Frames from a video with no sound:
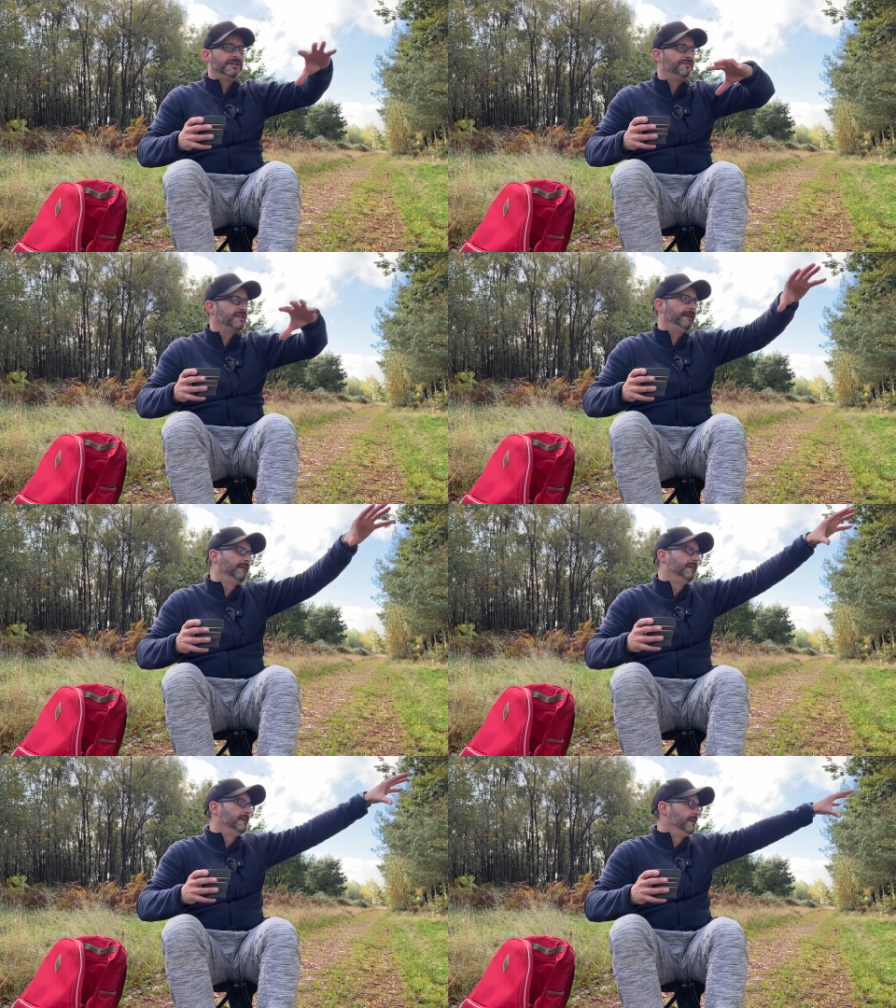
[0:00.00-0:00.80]
you've seen,
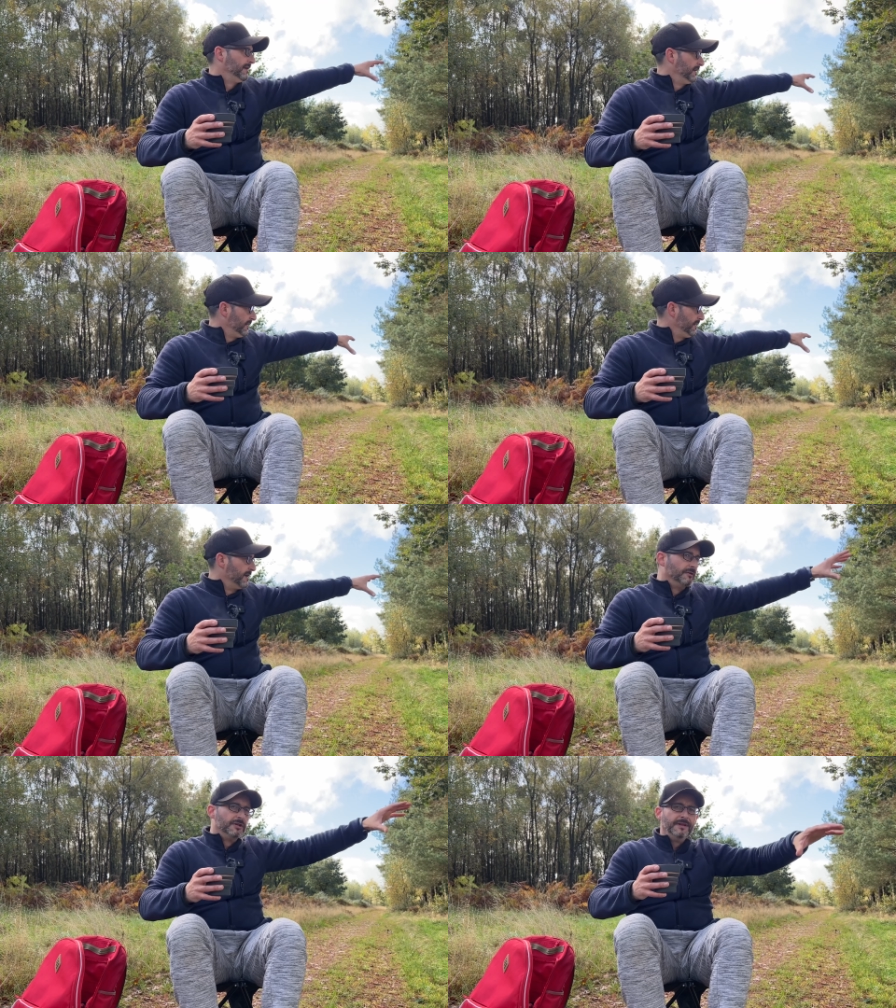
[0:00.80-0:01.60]
you
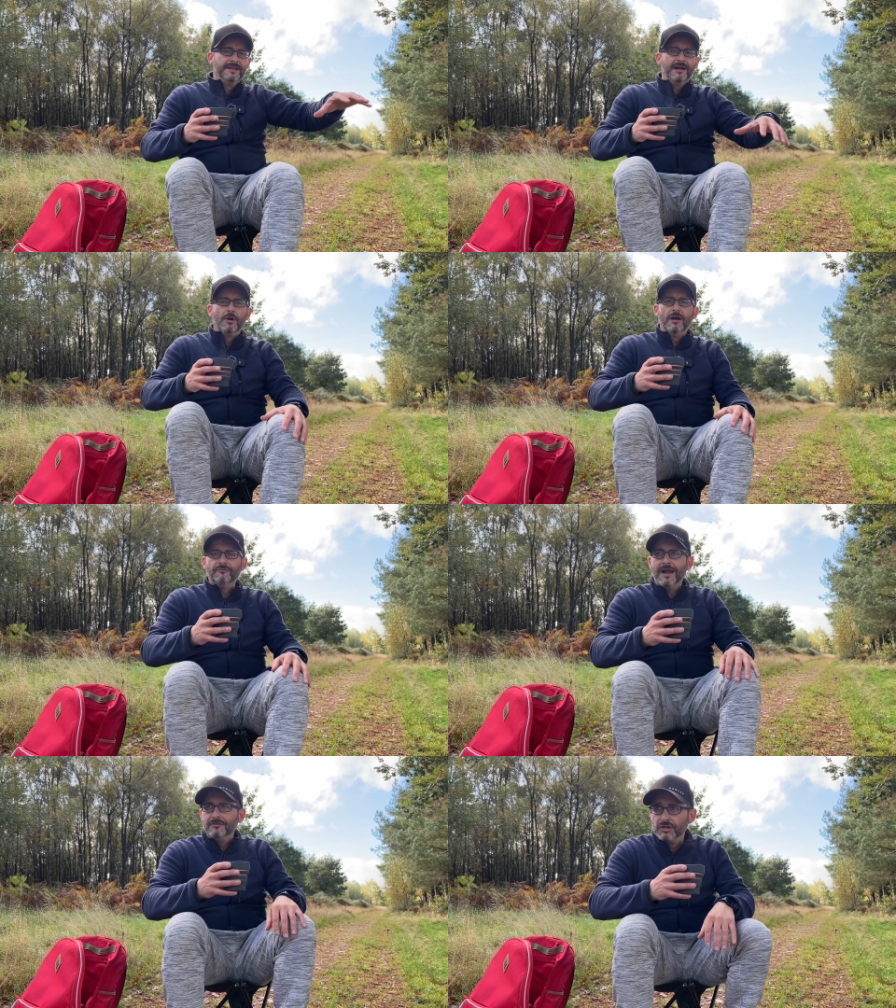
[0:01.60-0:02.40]
know, doing their
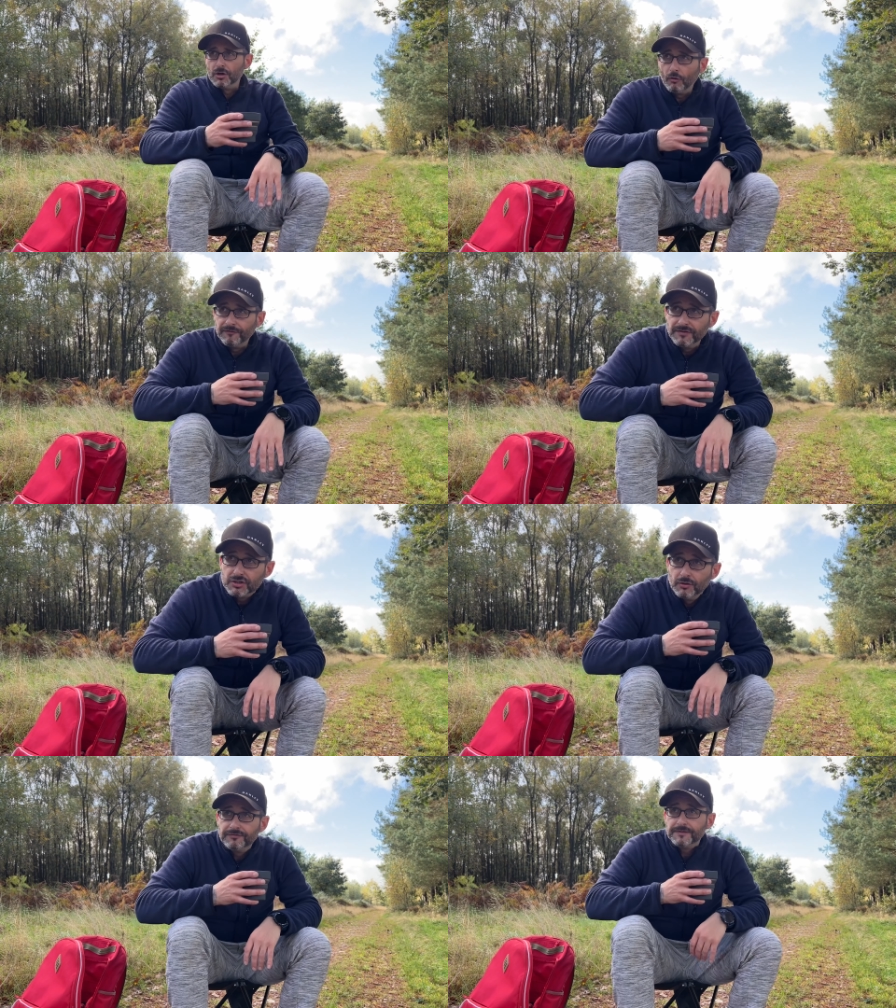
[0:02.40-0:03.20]
rounds of golf and
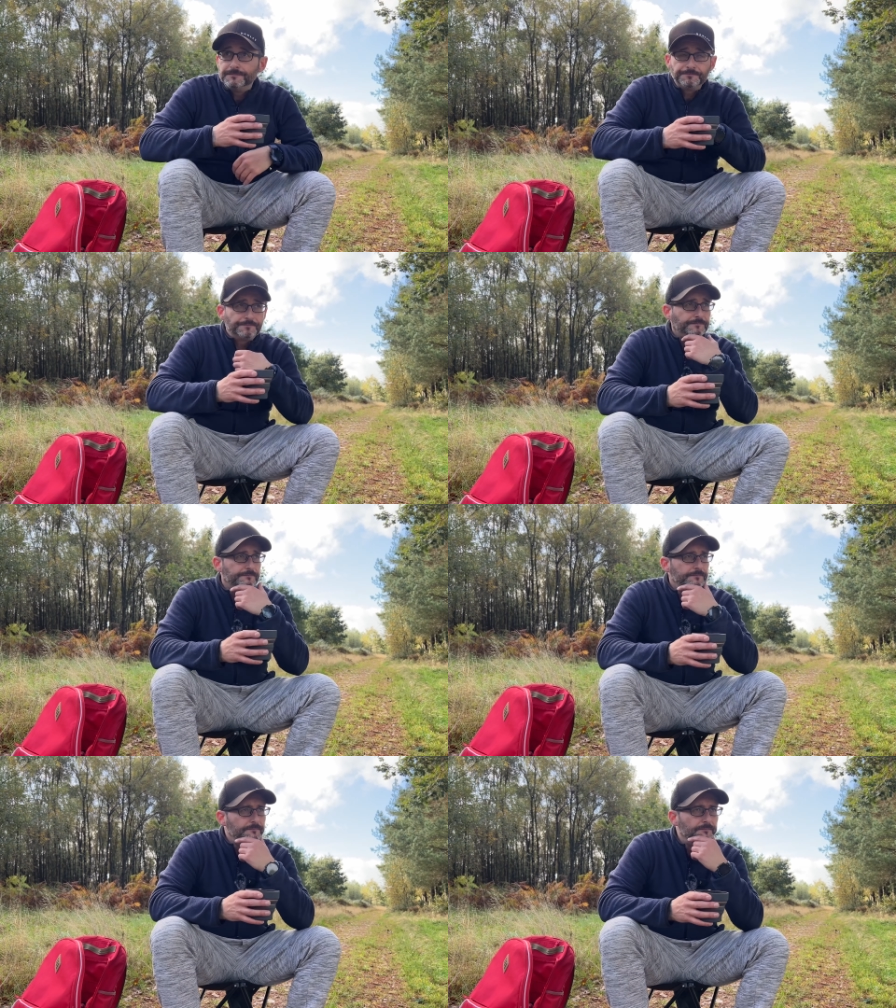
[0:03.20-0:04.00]
stuff.
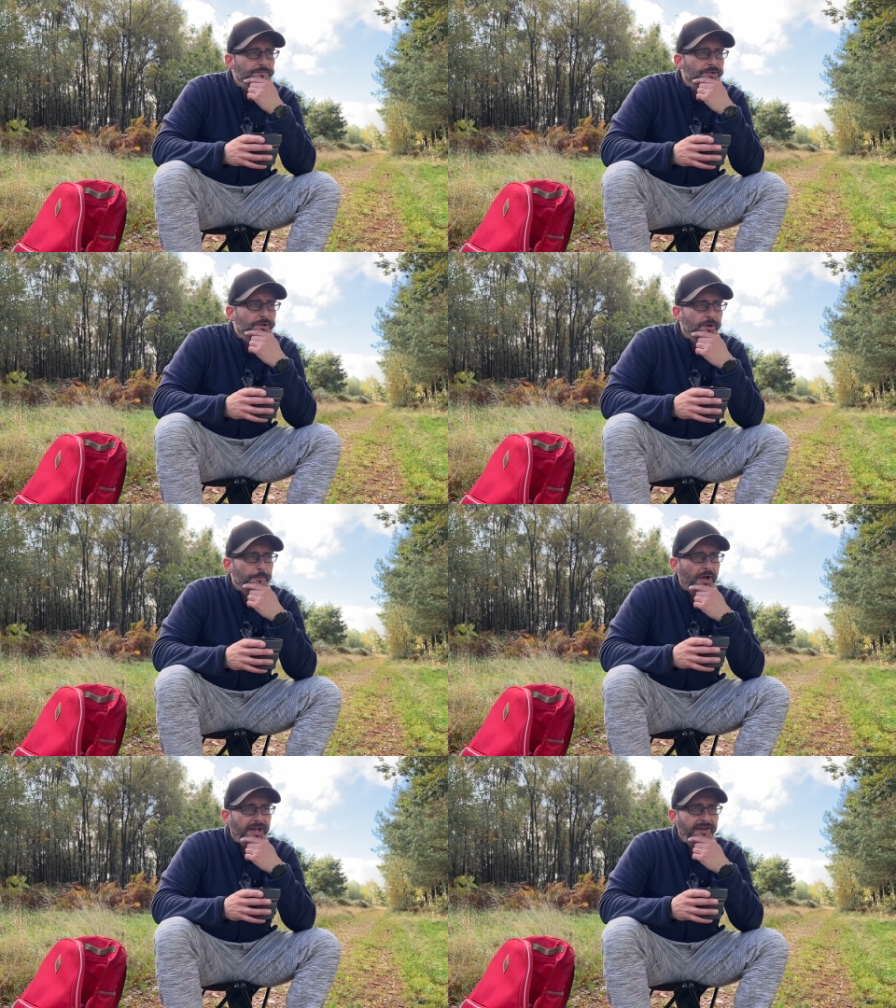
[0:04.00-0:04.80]

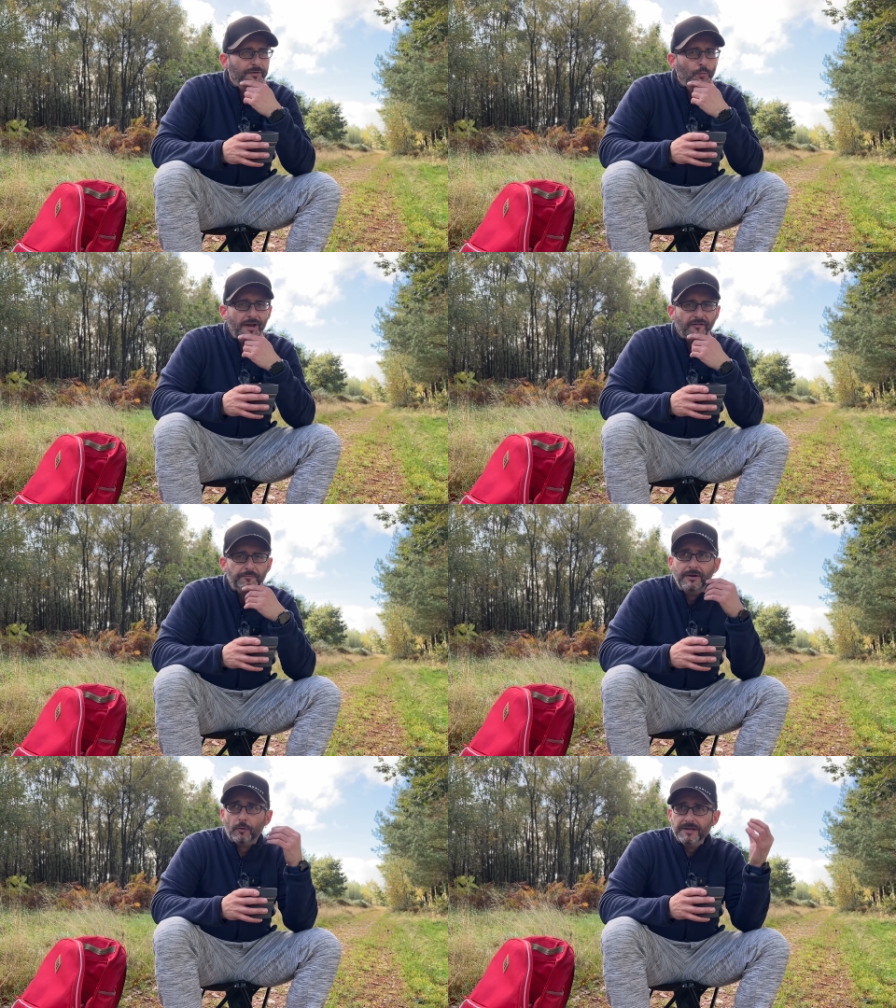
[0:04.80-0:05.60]
But even when I've
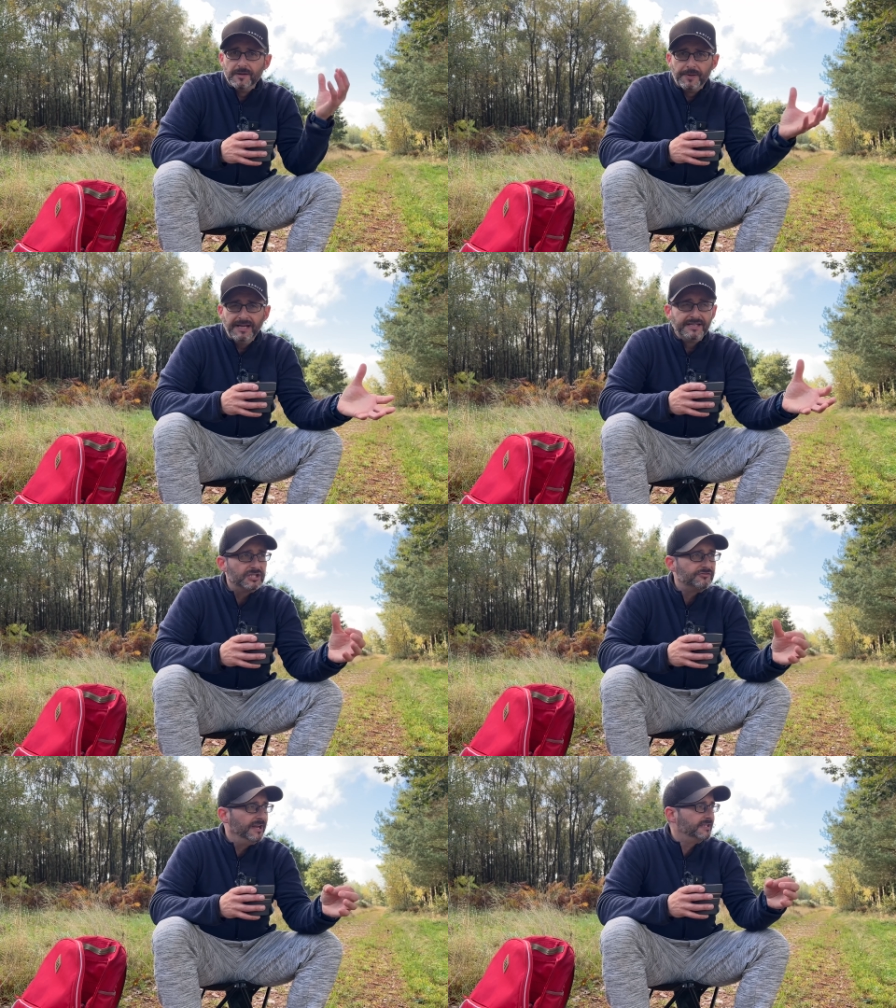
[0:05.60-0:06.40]
been up in the Peak
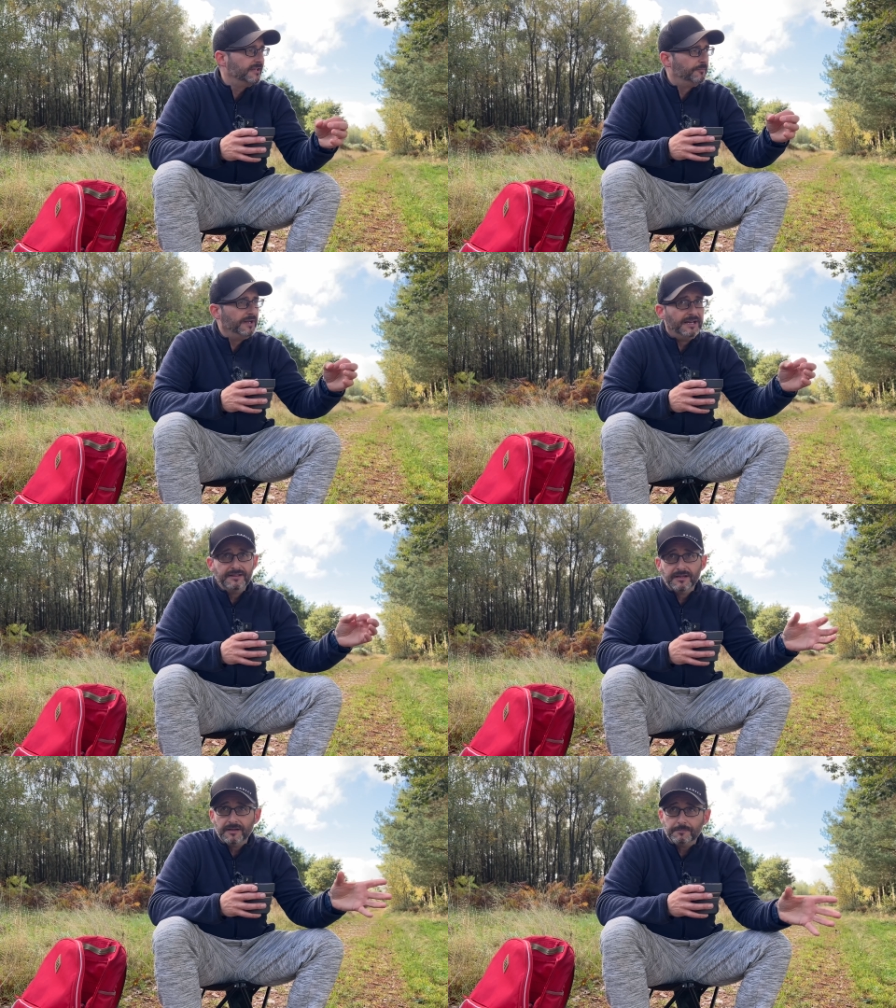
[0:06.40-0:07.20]
District and I've been in
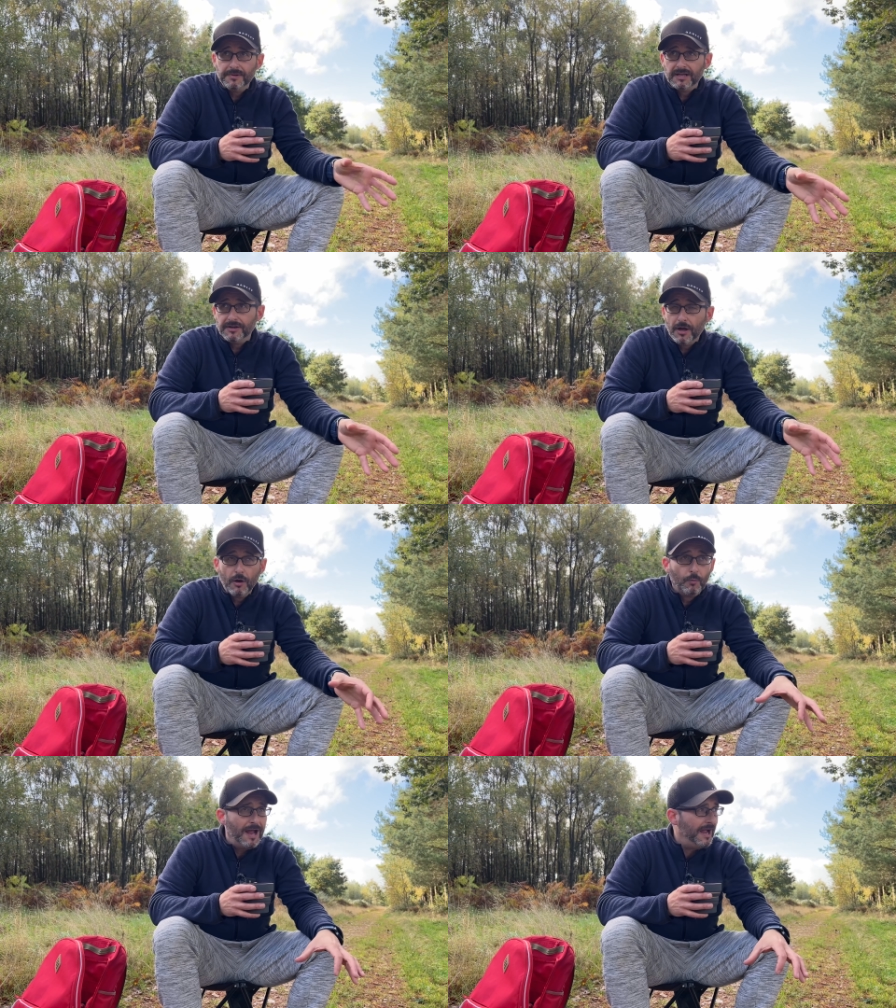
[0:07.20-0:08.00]
the middle of
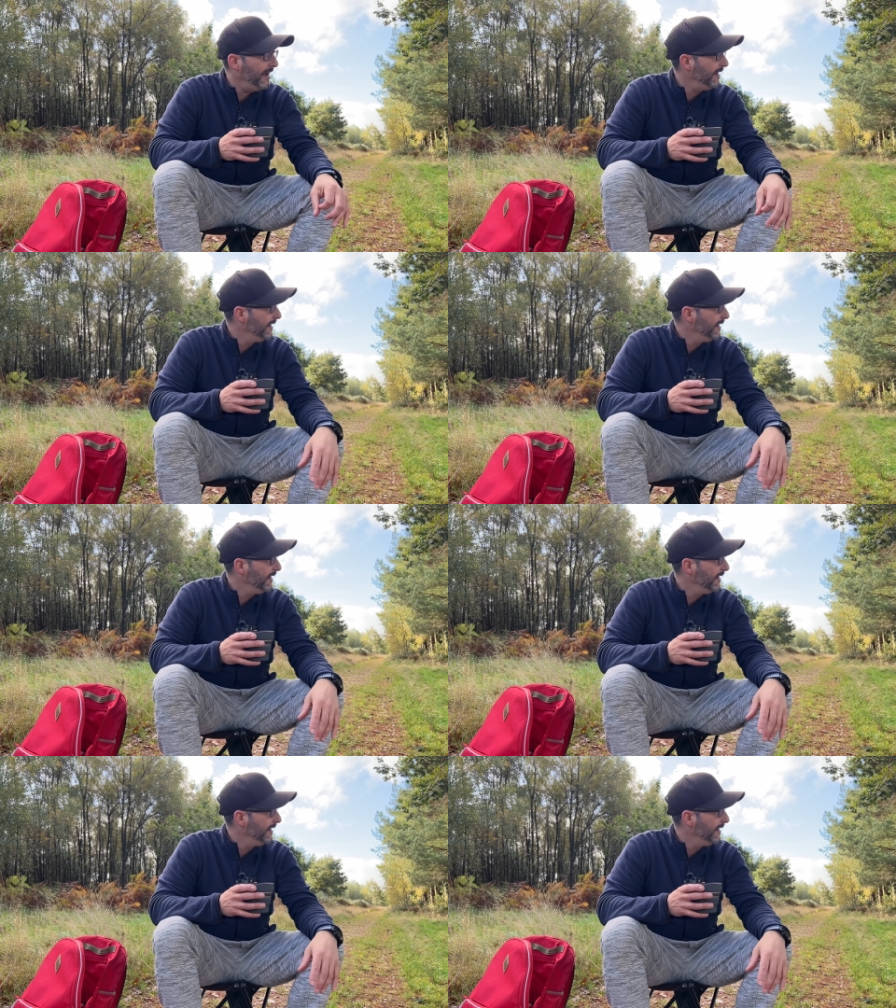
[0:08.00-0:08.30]
nowhere